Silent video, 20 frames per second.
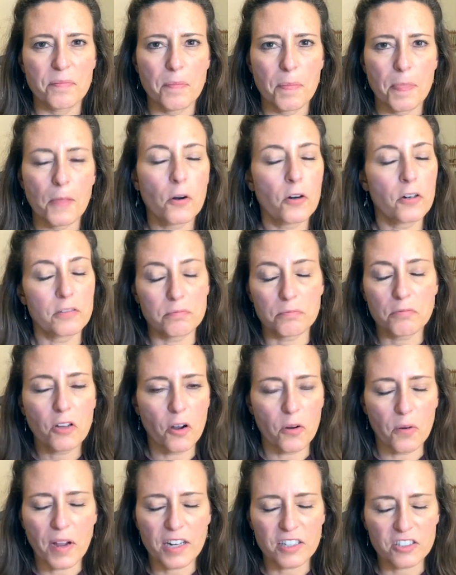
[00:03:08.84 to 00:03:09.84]
Or
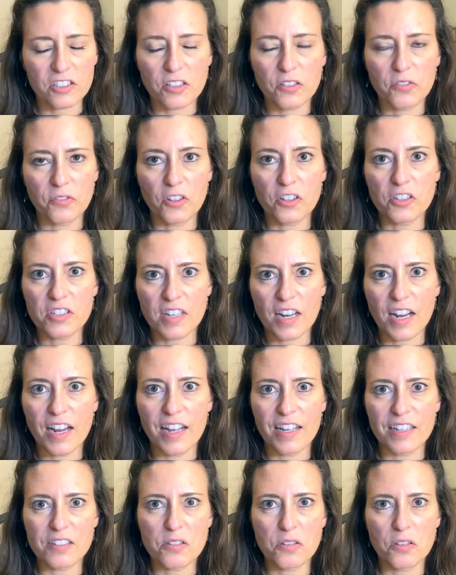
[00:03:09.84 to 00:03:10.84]
no, actually first I
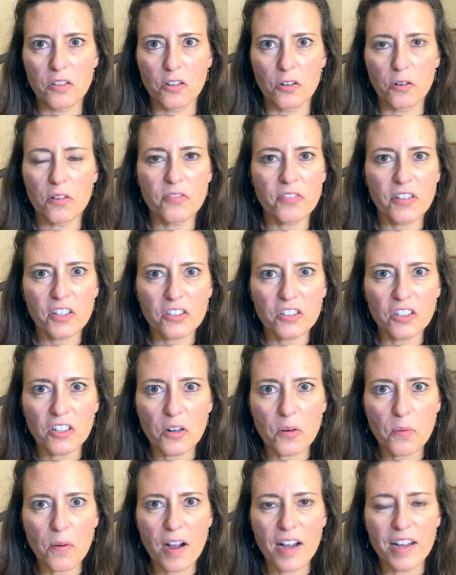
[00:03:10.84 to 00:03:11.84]
asked, a failure
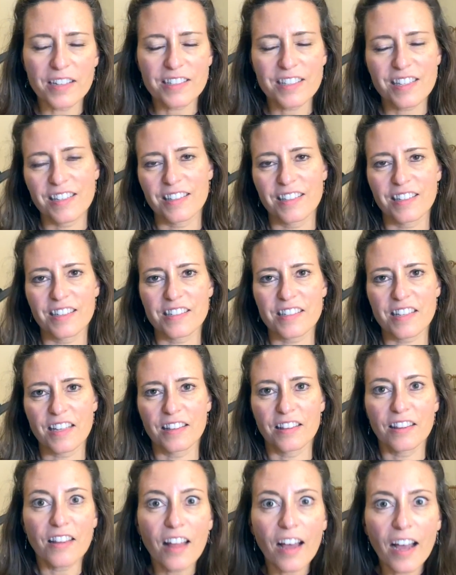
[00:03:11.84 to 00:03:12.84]
at what? And I
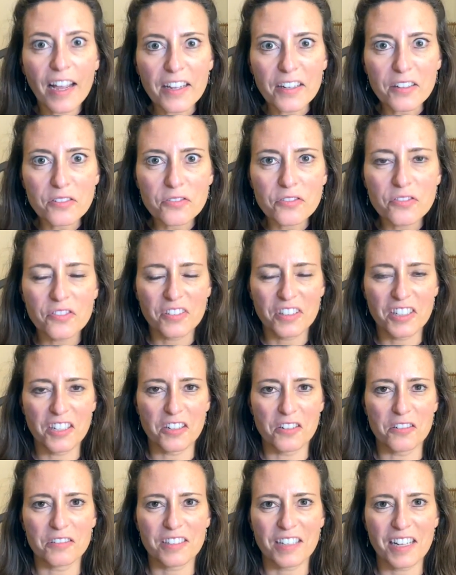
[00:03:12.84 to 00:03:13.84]
said, life,
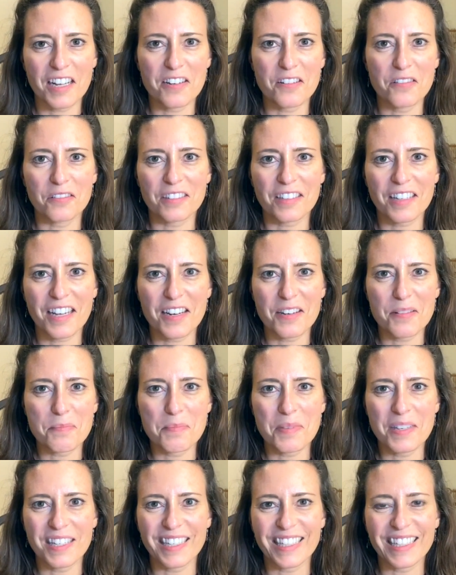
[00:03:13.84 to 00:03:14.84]
kind of
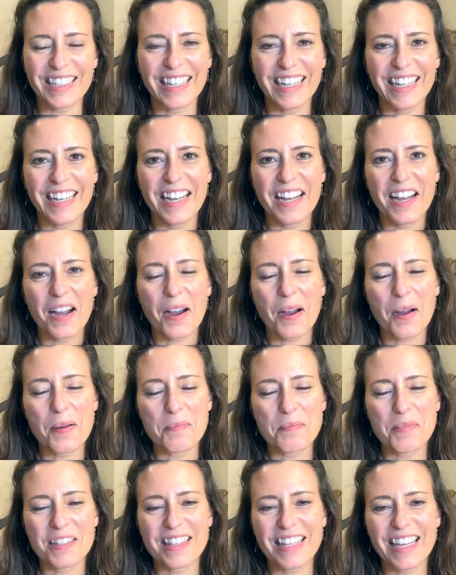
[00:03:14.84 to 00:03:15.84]
big.
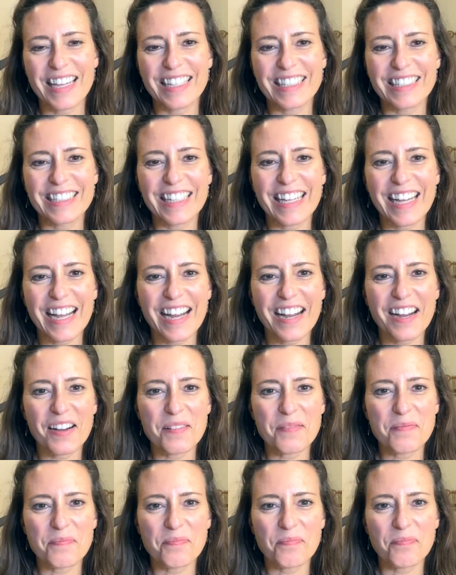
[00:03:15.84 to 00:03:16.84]
But then,
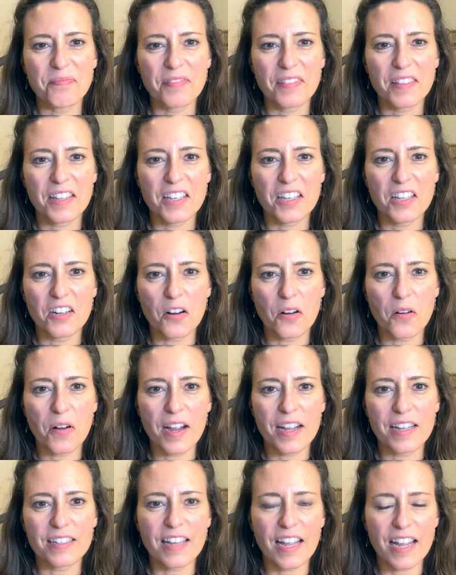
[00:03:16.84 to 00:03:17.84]

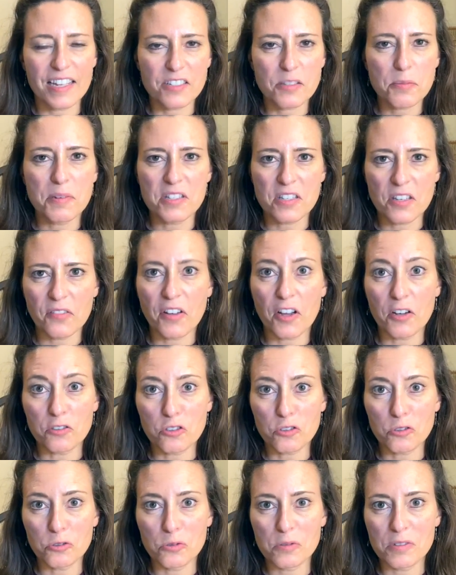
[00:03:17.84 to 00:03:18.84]
I asked myself, how
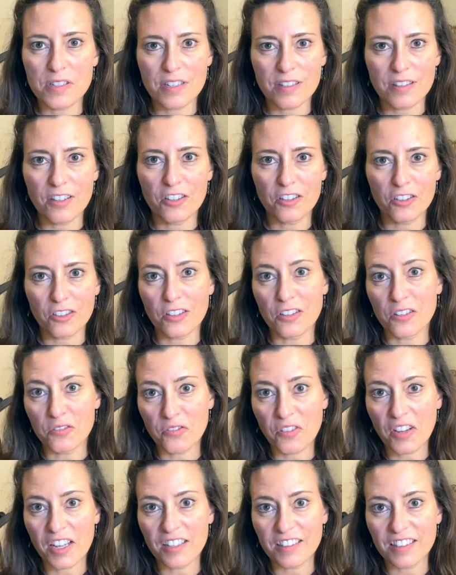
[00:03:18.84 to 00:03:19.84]
true is it that you're going to
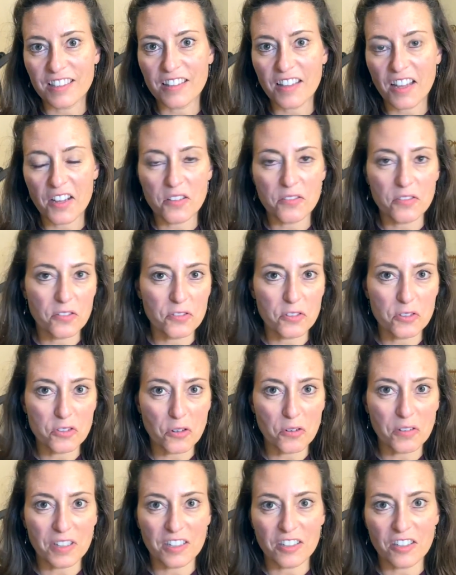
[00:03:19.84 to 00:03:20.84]
fail in life if you
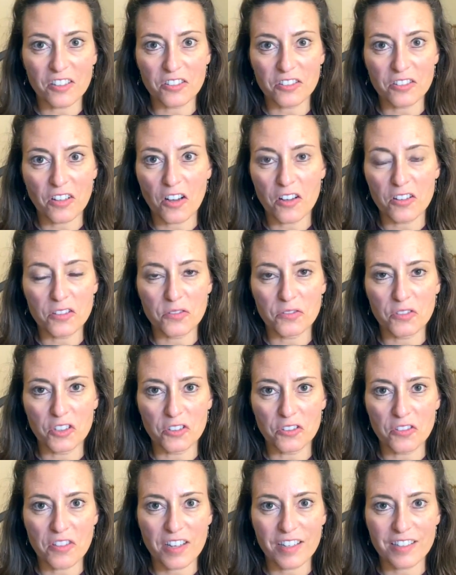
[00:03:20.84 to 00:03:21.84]
don't get all of
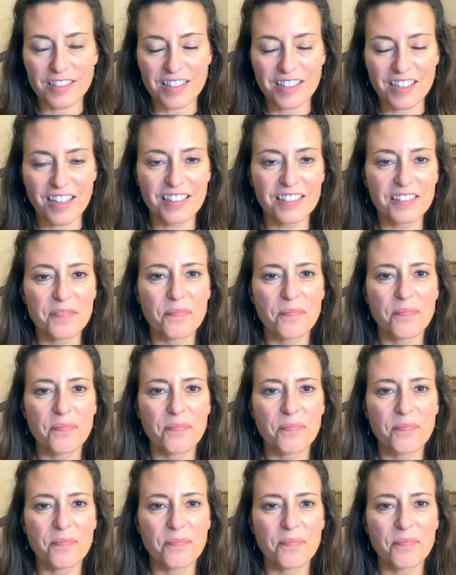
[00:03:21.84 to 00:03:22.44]
your things done?